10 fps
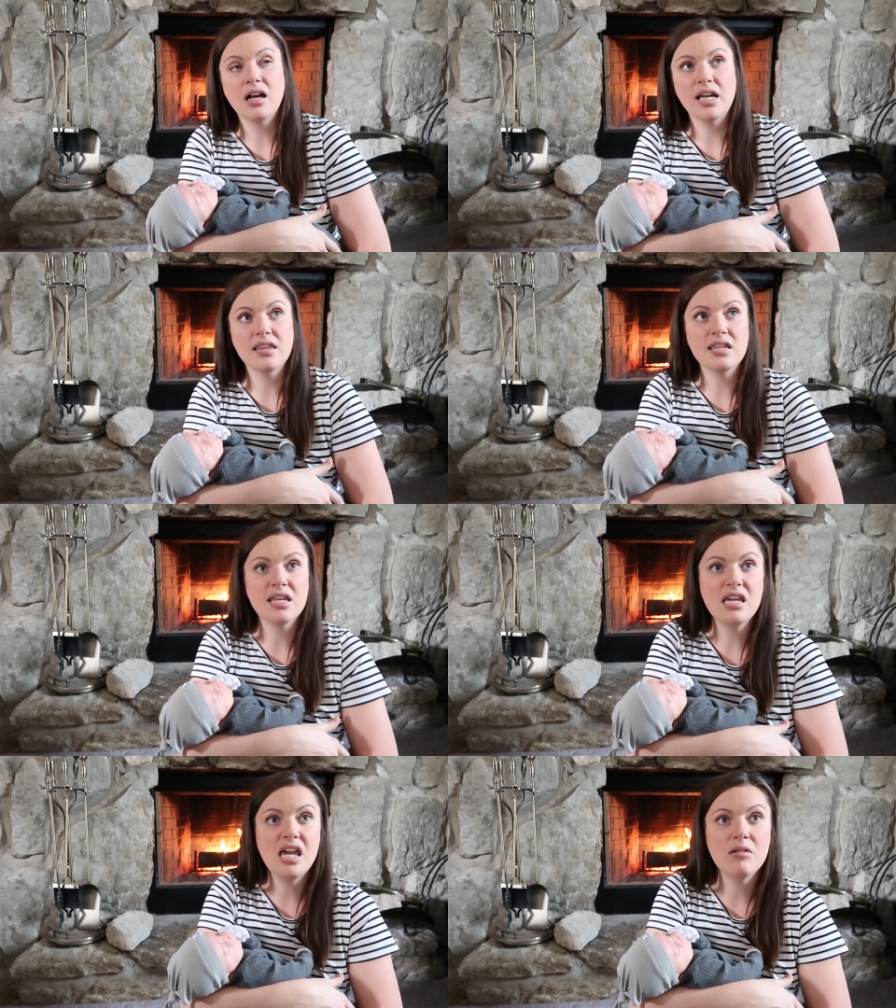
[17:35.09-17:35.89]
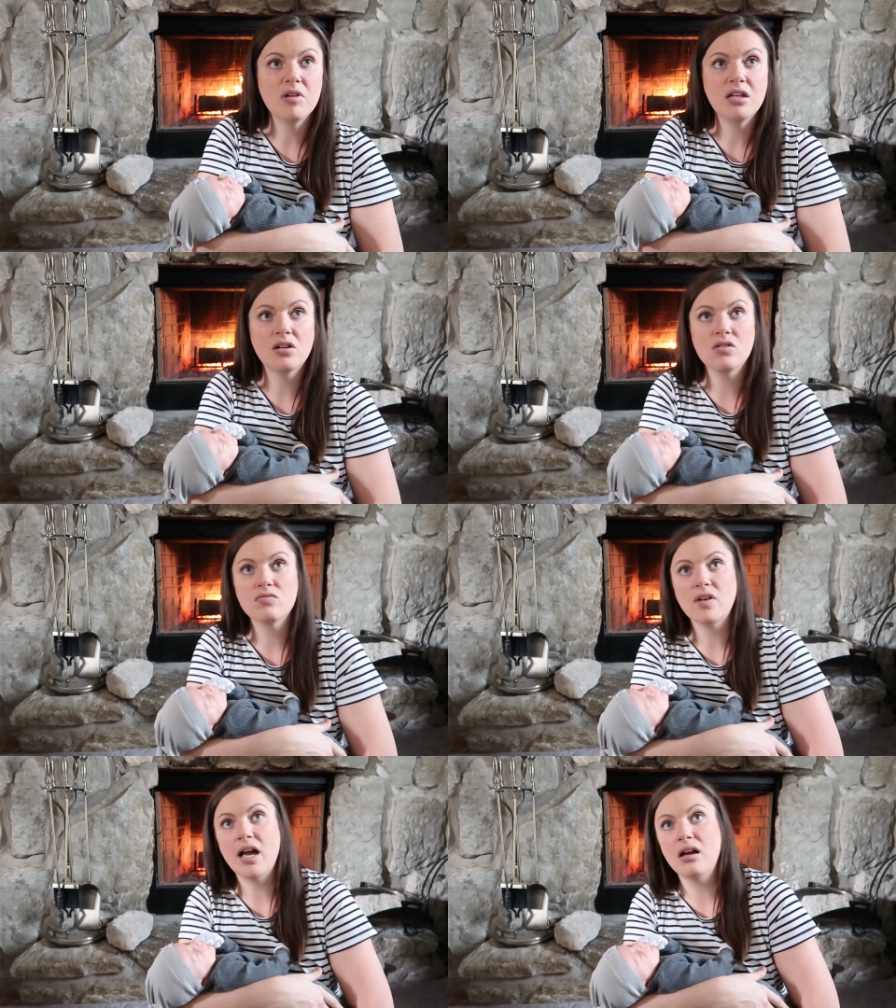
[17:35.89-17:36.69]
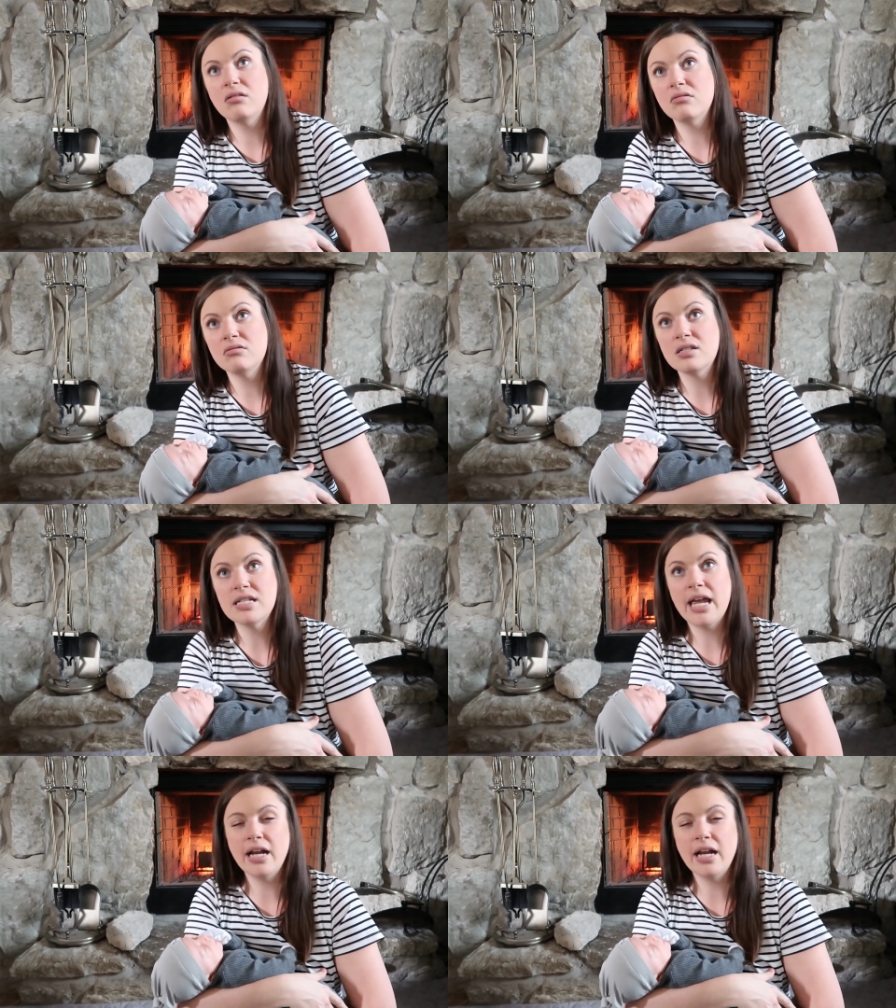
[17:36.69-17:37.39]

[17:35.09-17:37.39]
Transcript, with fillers: I think they came in around